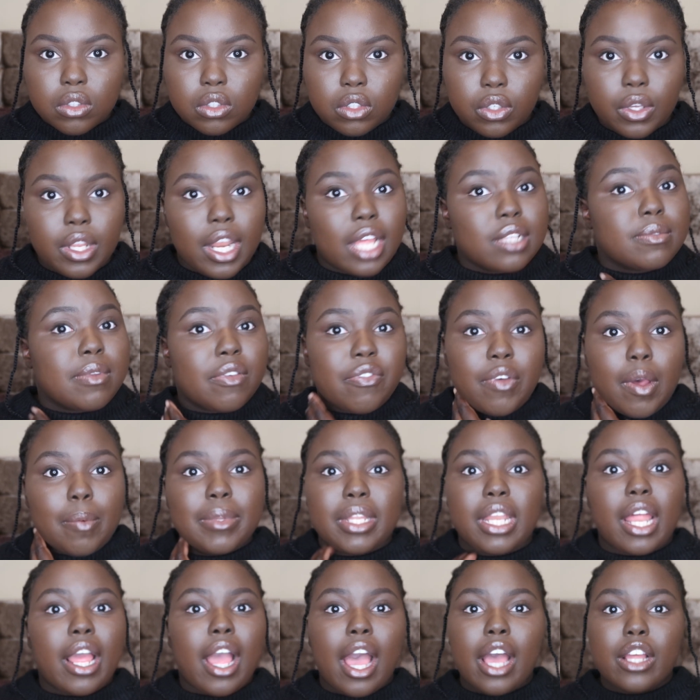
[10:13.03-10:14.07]
You can ask my
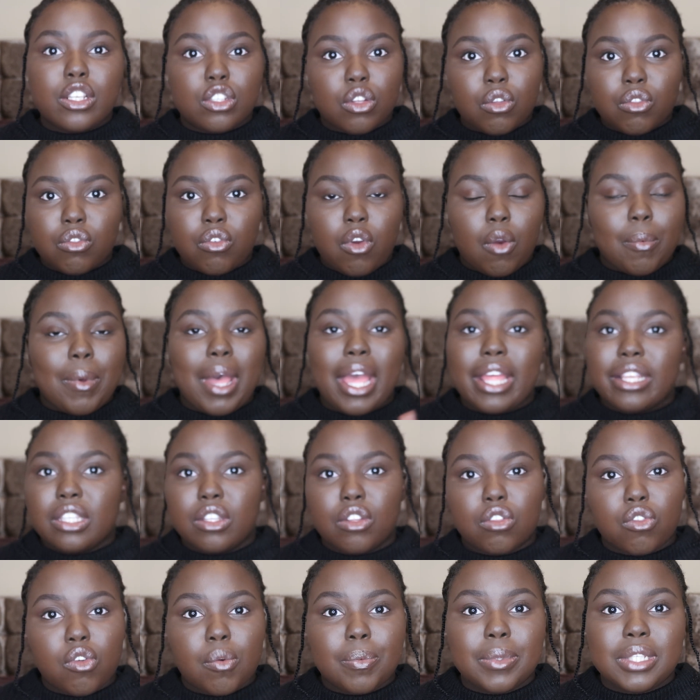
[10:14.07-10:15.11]
family, like I don't throw up. I
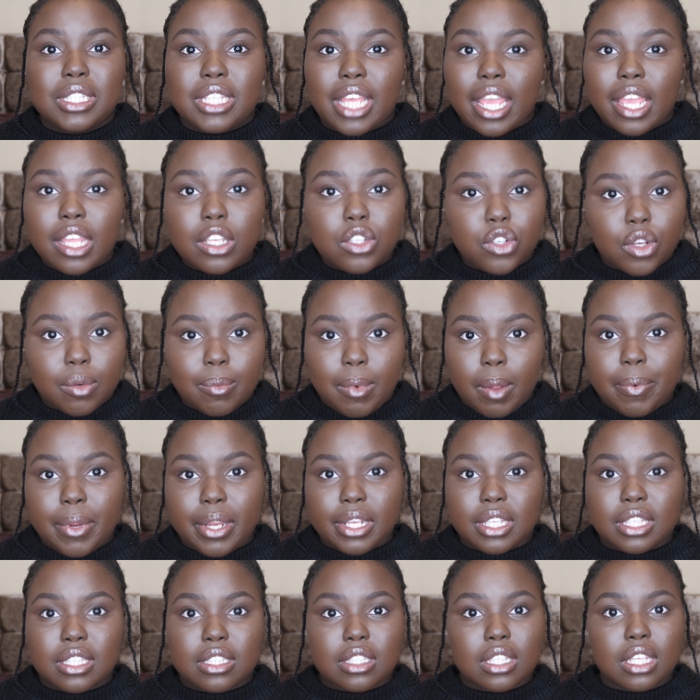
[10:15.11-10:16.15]
didn't throw up a day during my
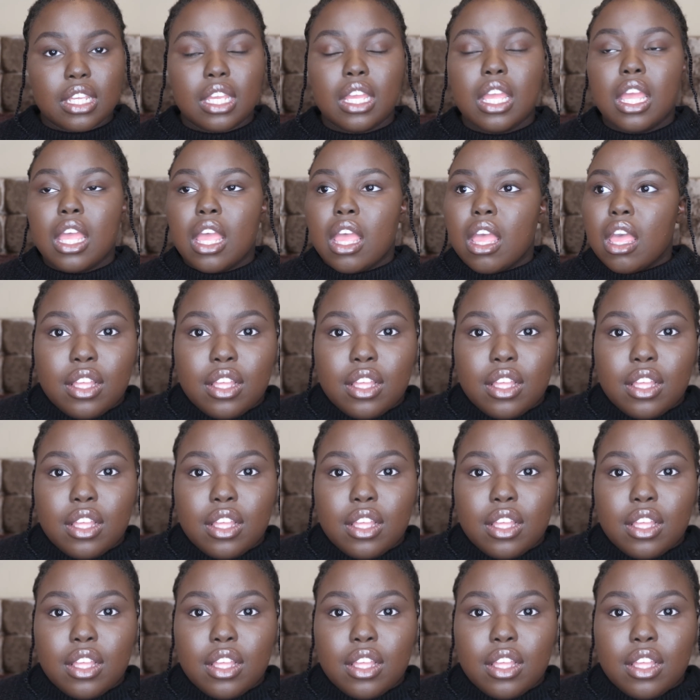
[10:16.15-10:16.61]
pregnancy.